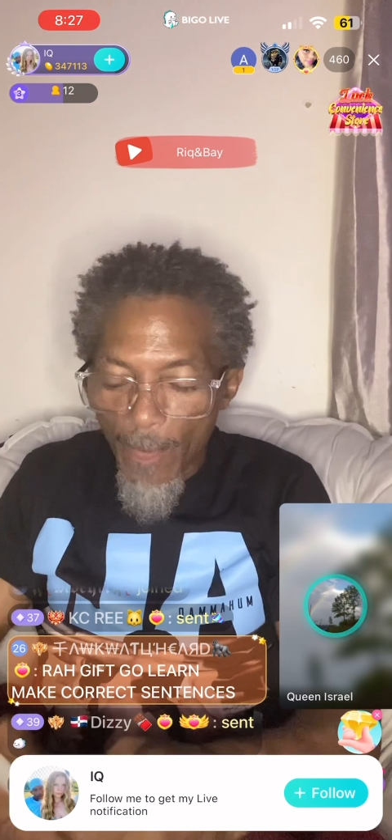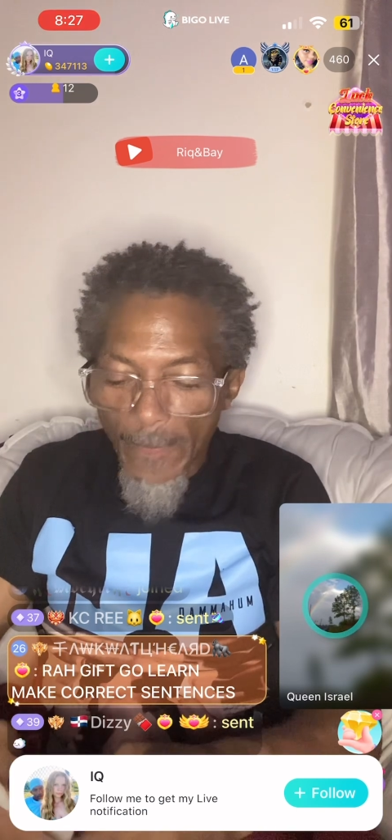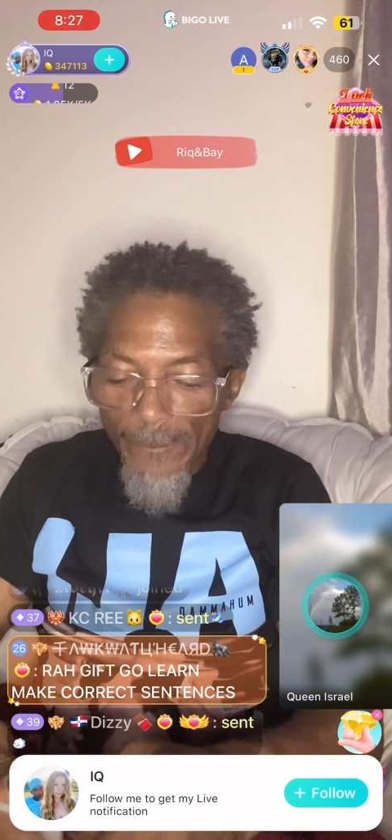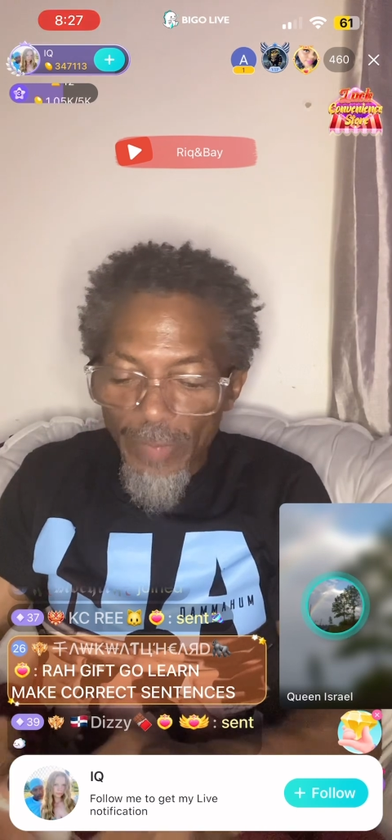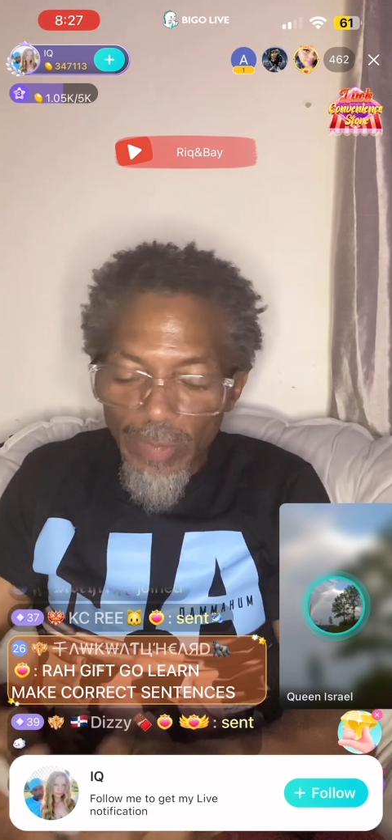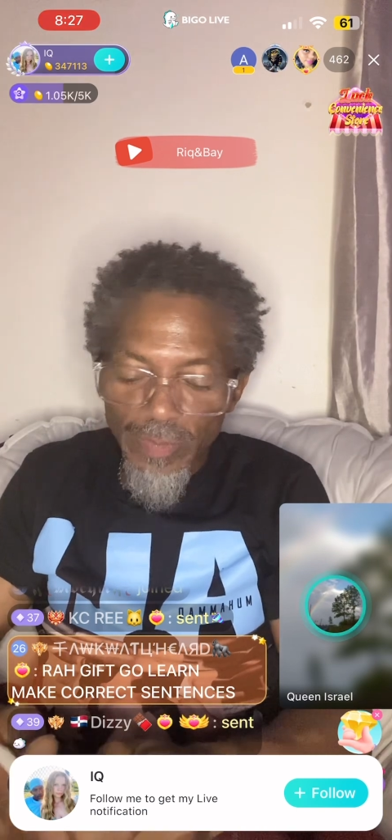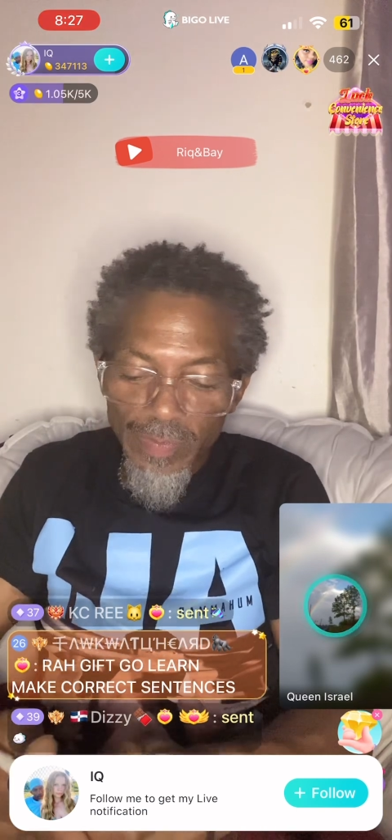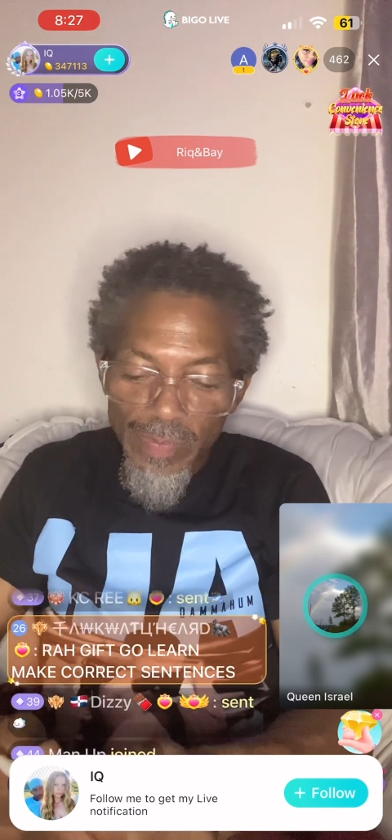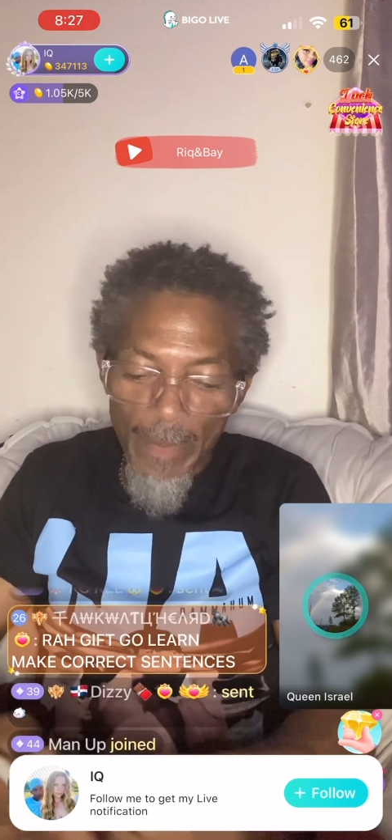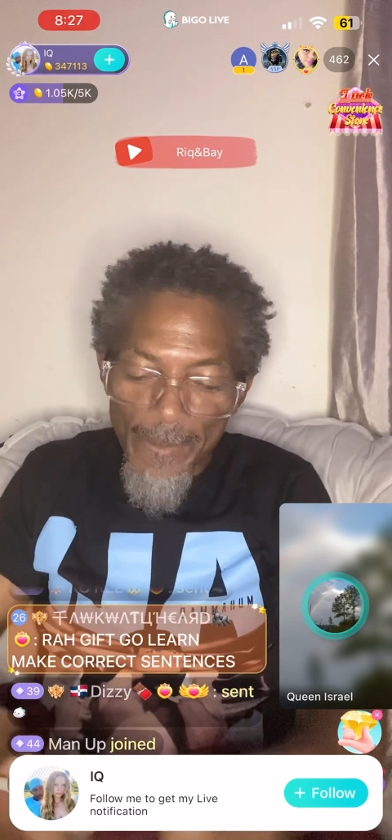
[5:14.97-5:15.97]
to both of
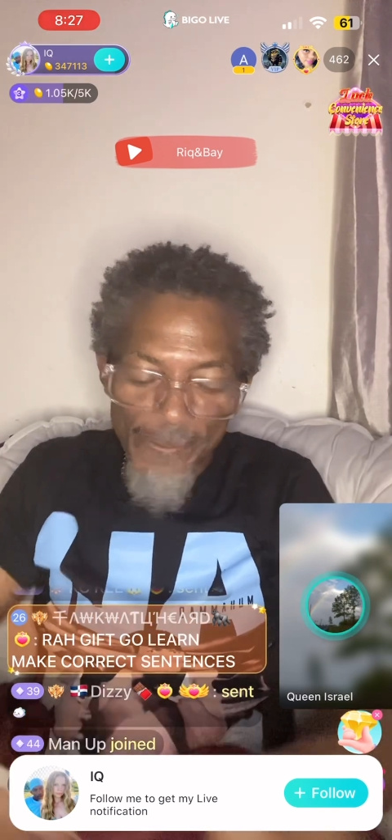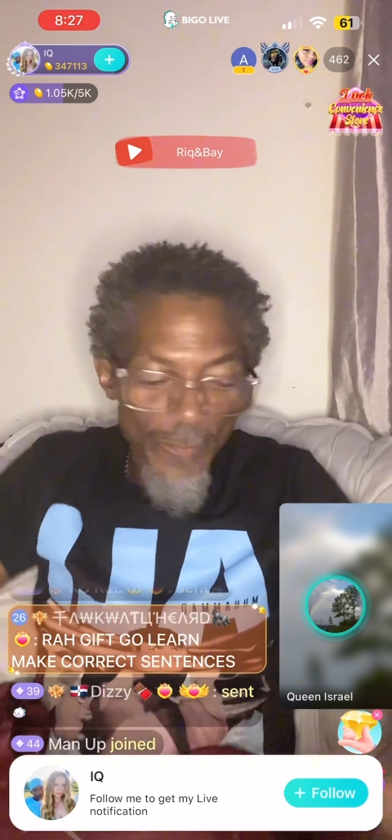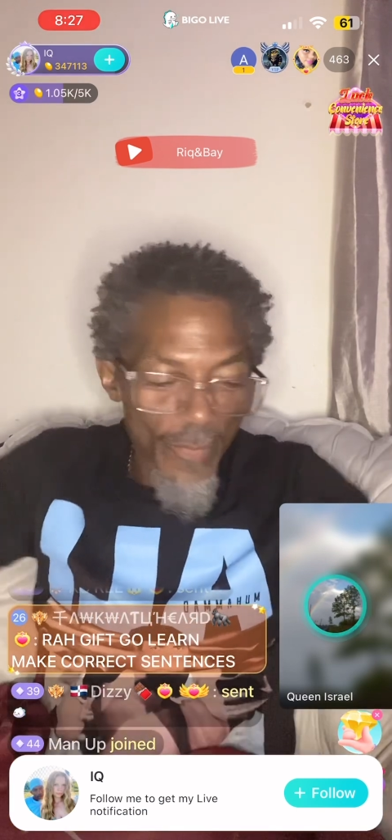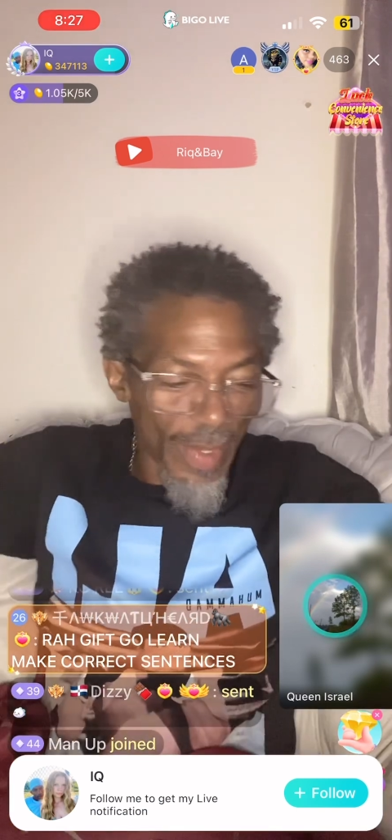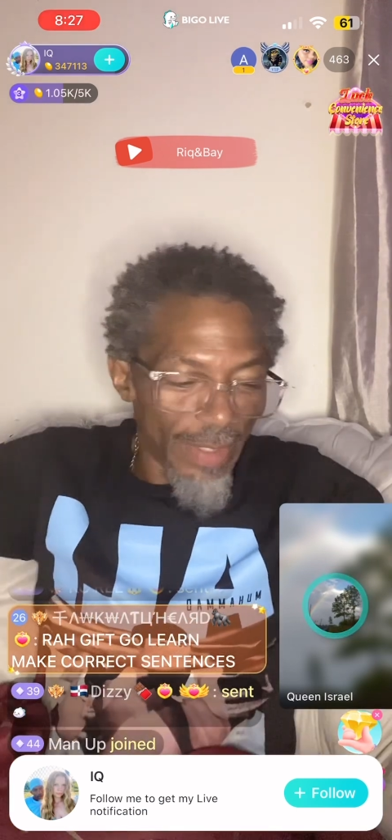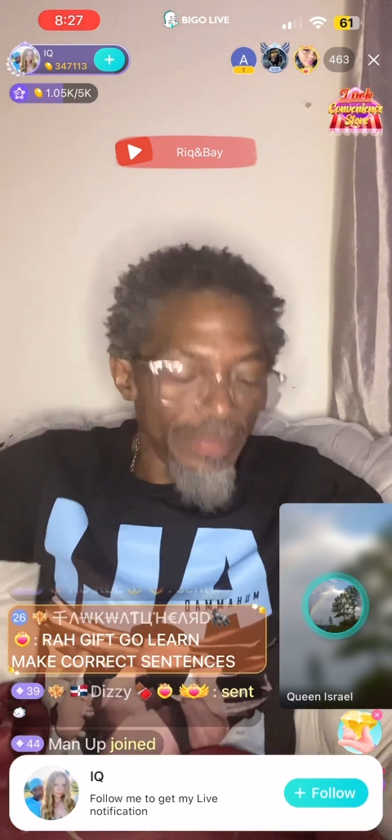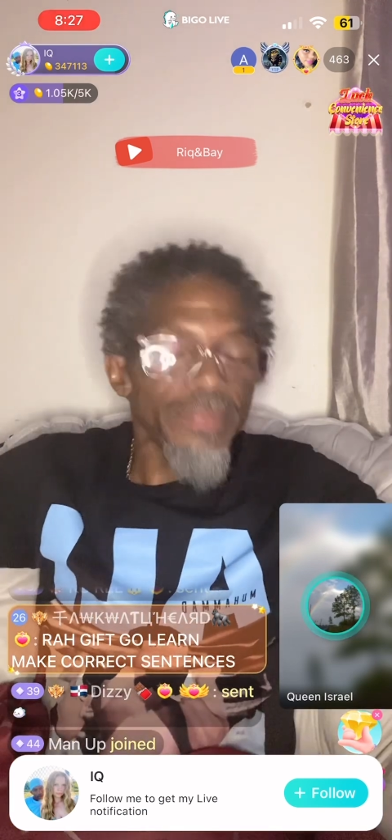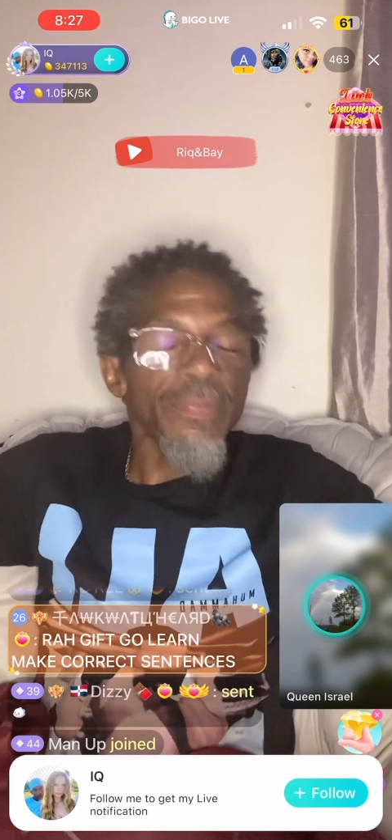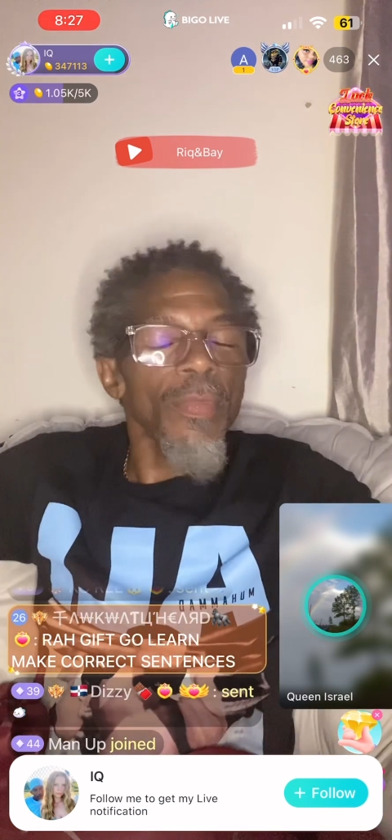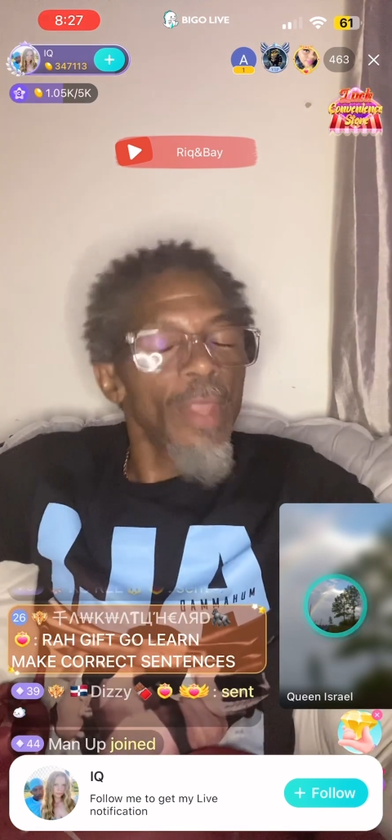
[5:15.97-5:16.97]
you guys.
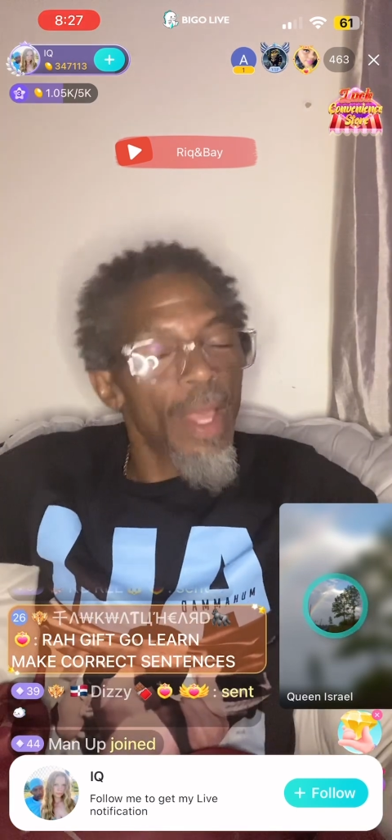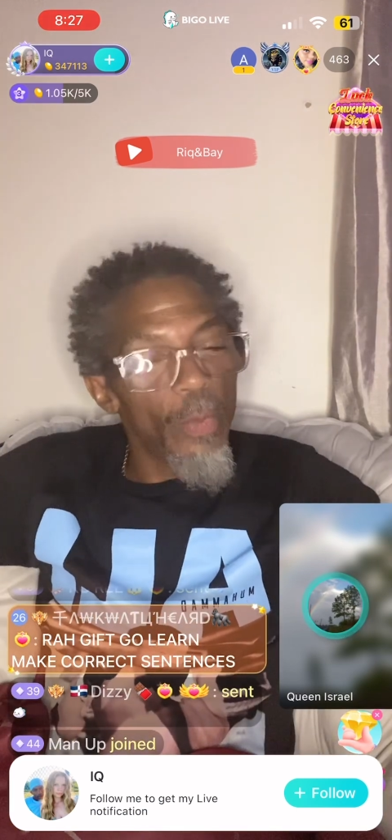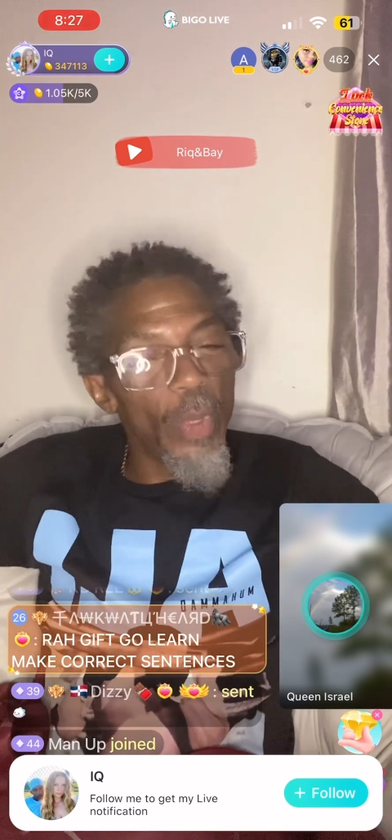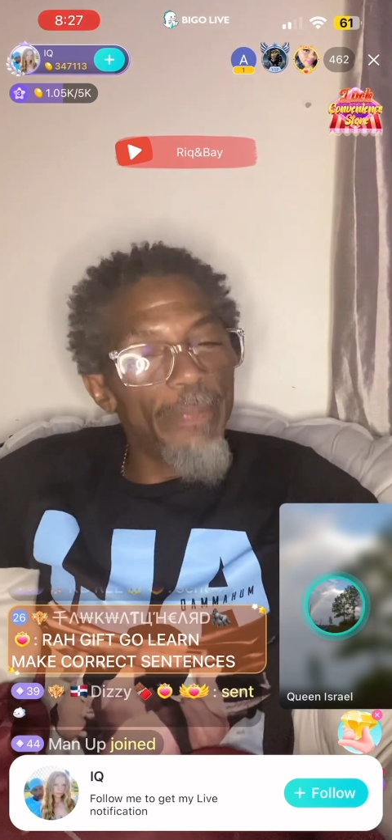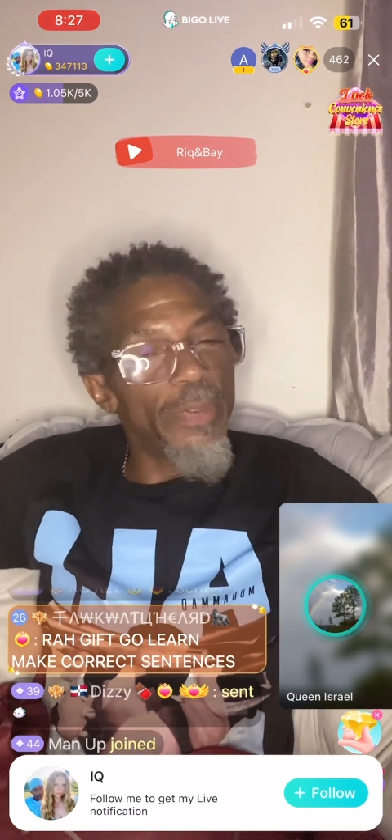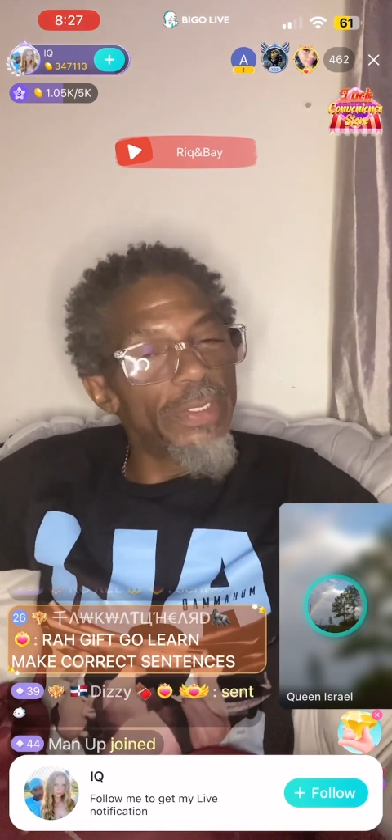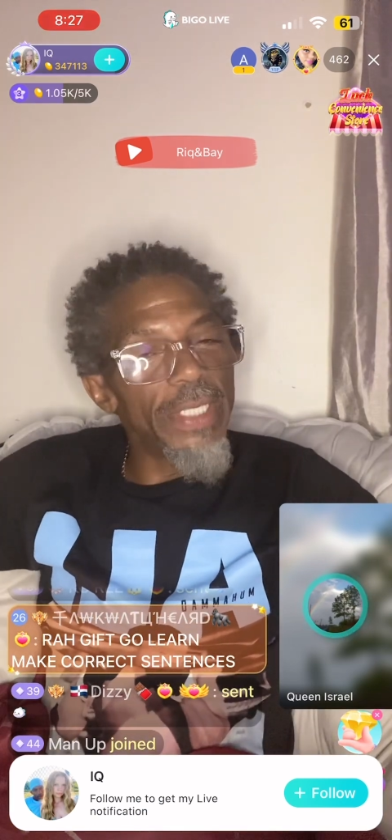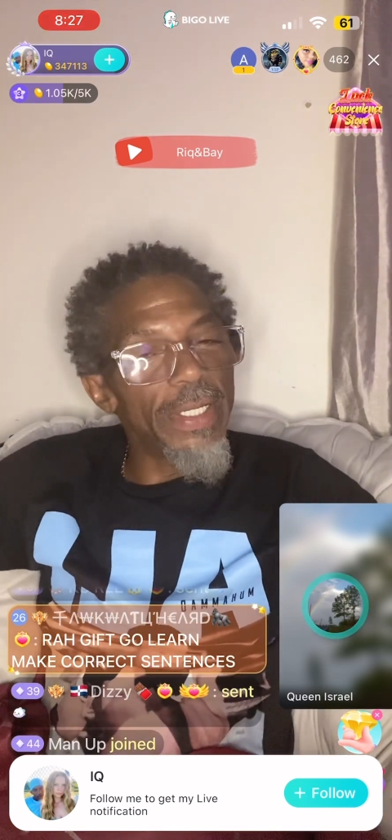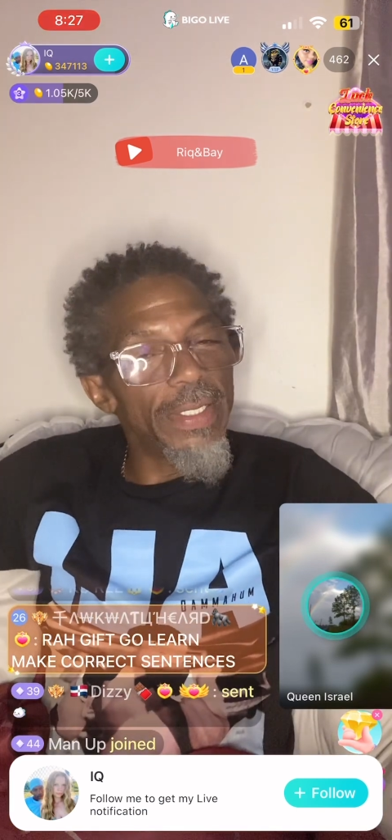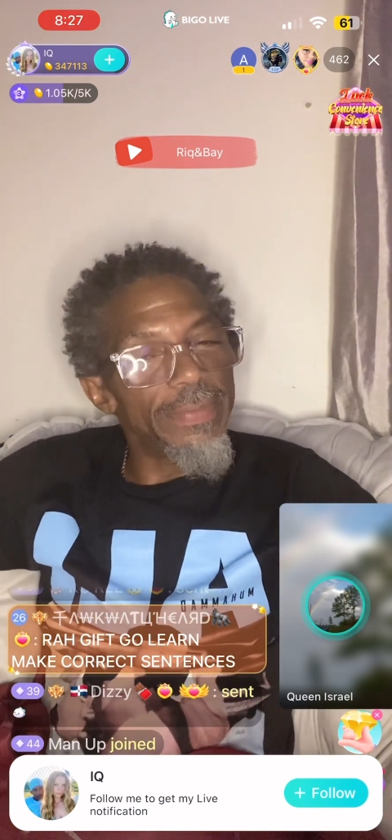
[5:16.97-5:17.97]
We
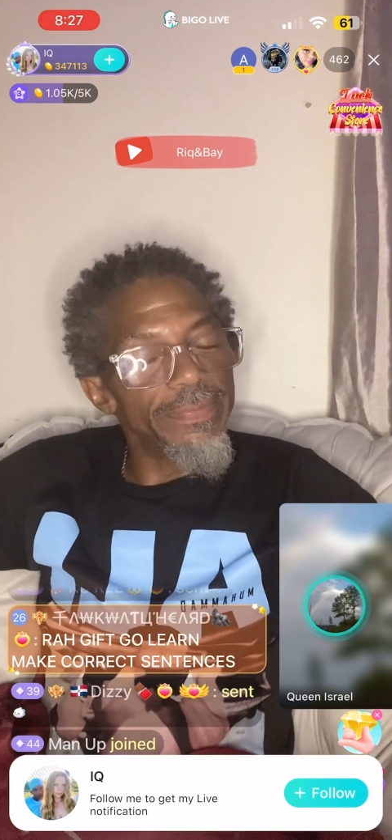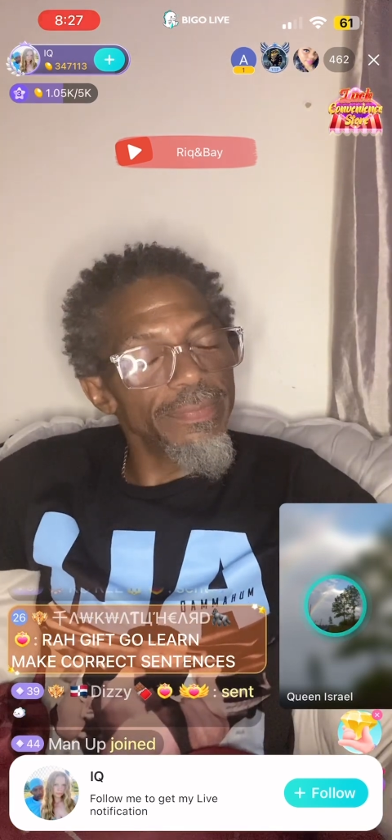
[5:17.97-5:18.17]
appreciate it.